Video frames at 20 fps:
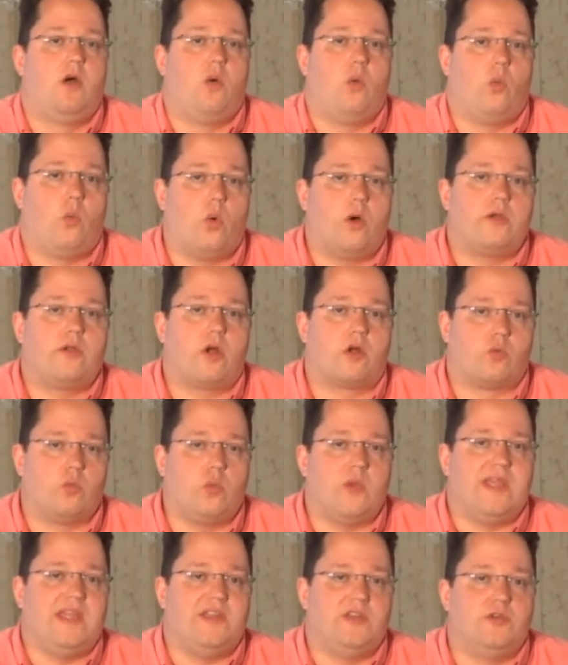What are
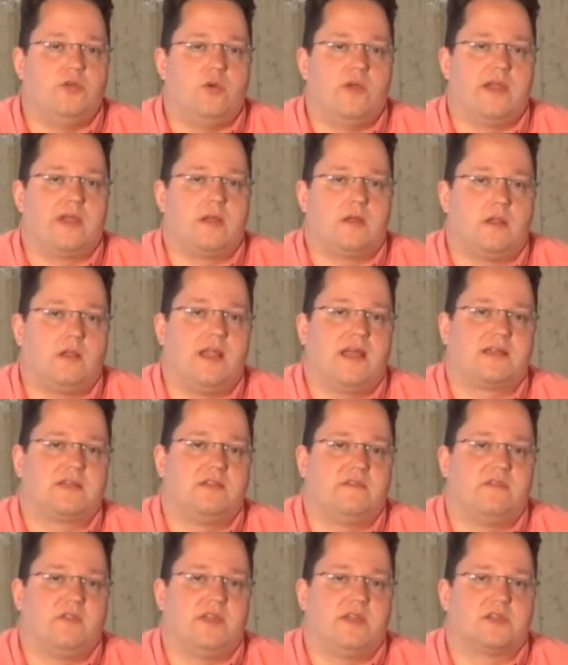we doing
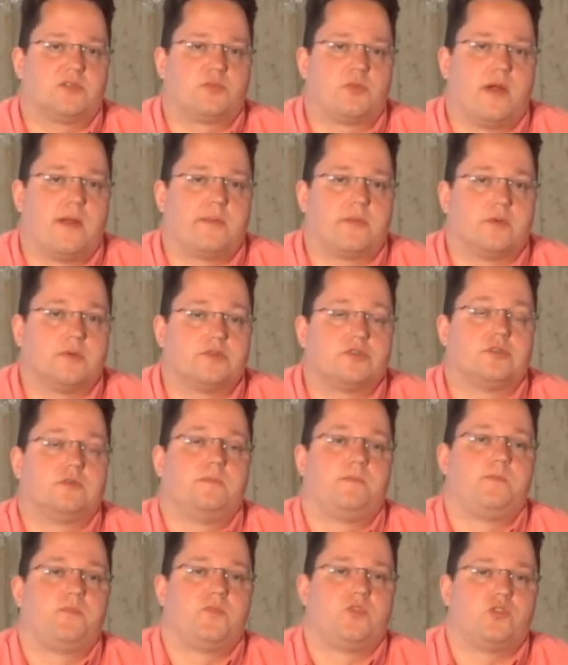collectively as
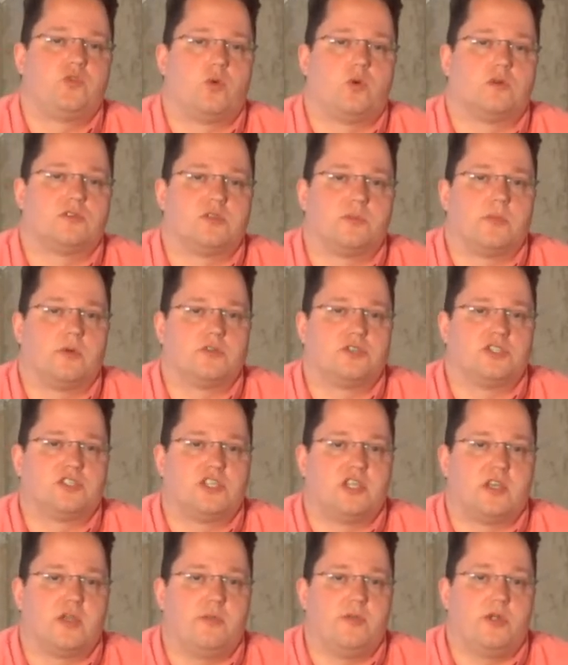preppers towards
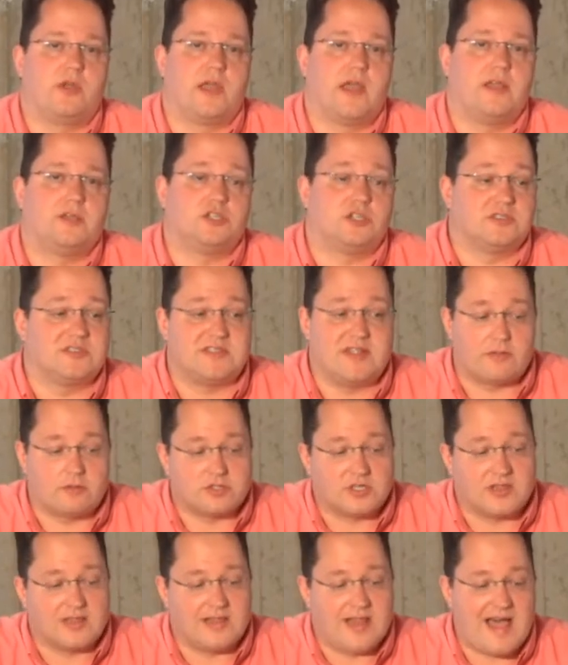emergency communications? Now,
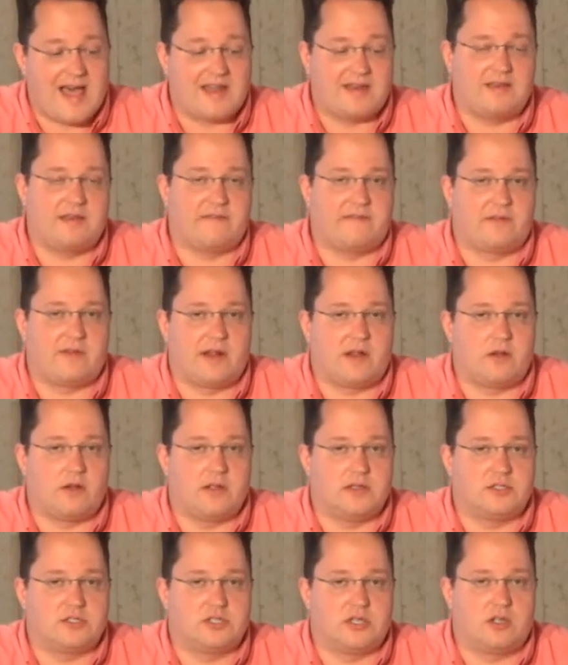there's a lot of different
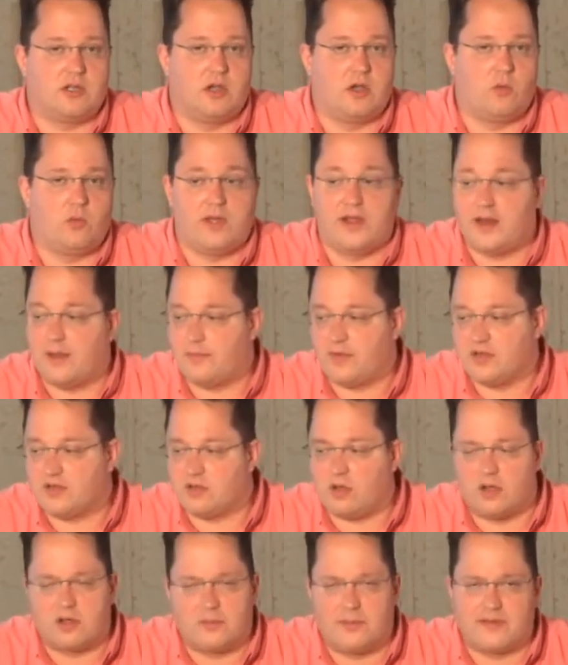areas to go in. I'm going to
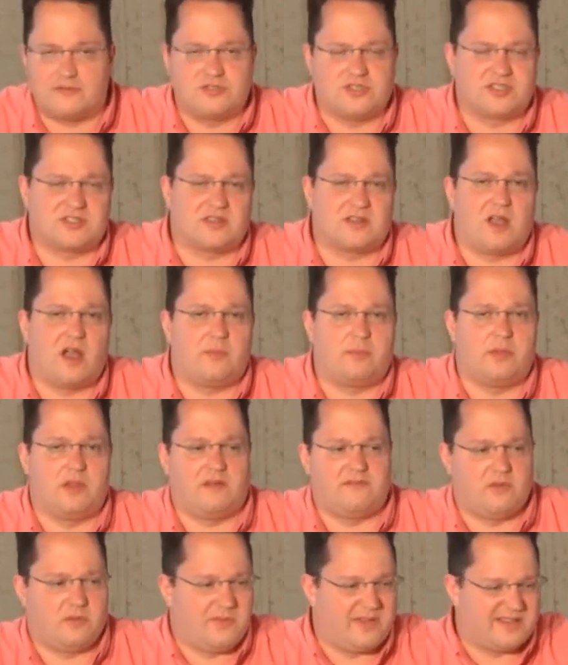talk about just a couple
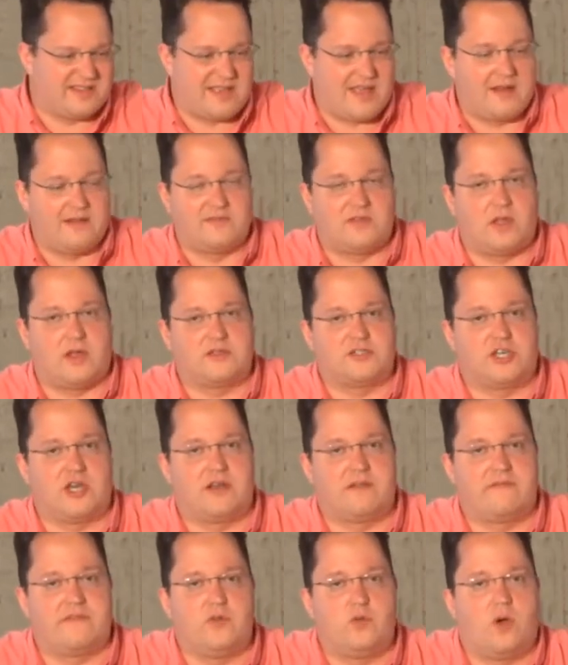of them and kind of touch
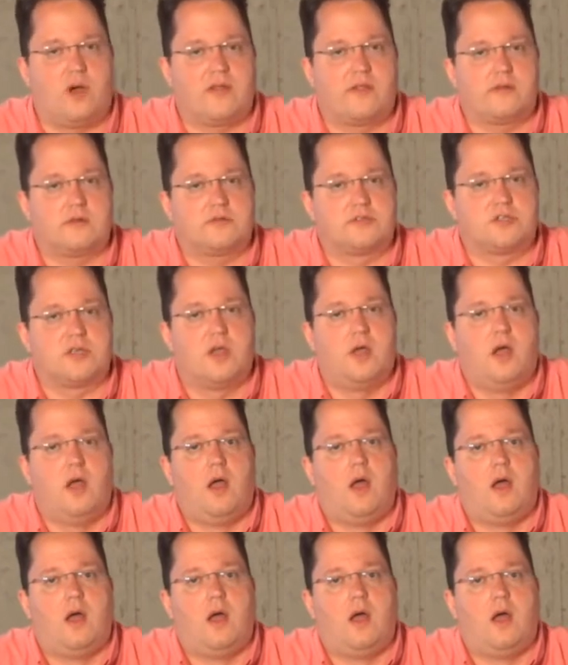on a few others.